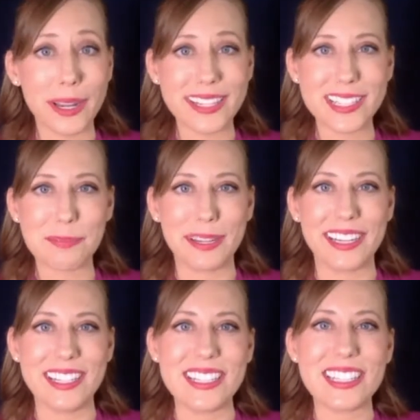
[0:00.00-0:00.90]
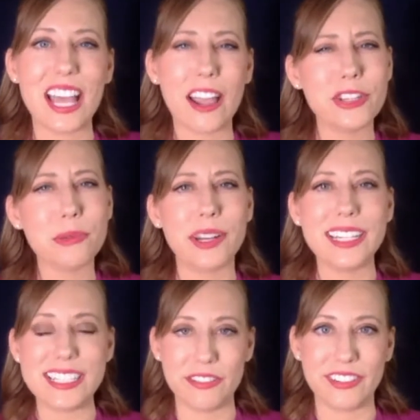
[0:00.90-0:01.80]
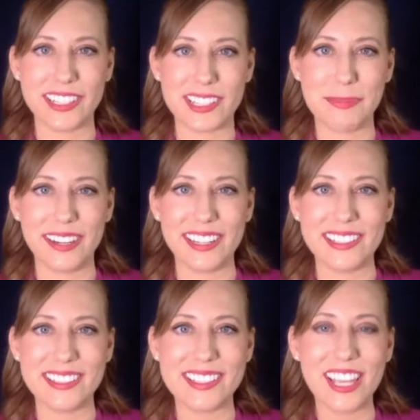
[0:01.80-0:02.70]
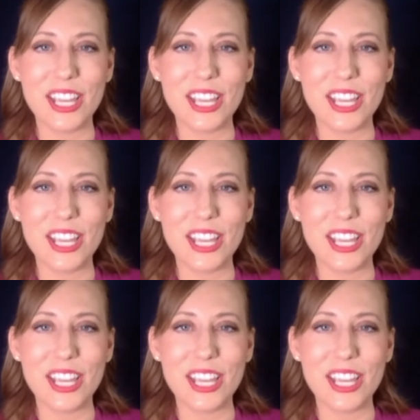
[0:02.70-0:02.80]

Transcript: experience. I just wanted a different experience.